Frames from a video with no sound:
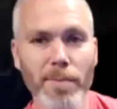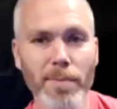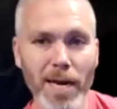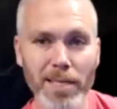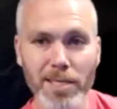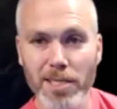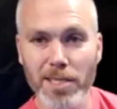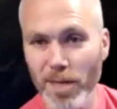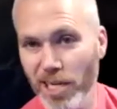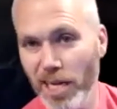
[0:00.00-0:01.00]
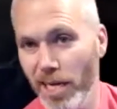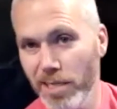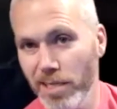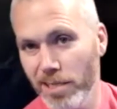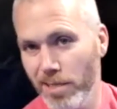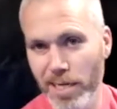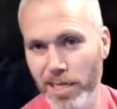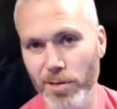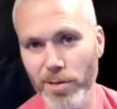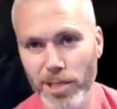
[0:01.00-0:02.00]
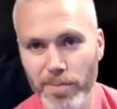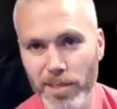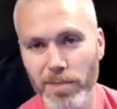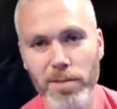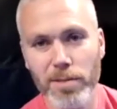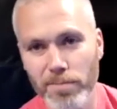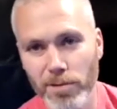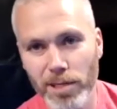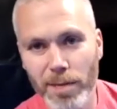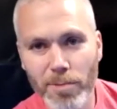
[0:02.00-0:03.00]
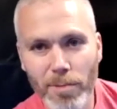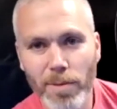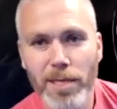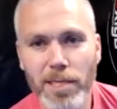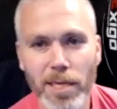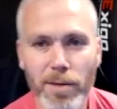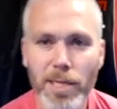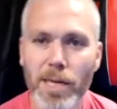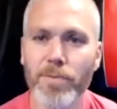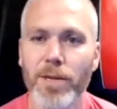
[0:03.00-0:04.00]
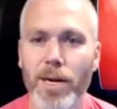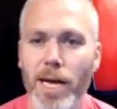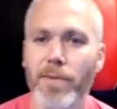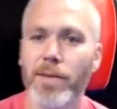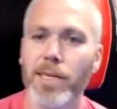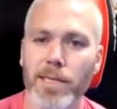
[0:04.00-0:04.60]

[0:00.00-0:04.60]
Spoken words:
Ballater especially need tourism. That's what keeps the place going. If you don't have it.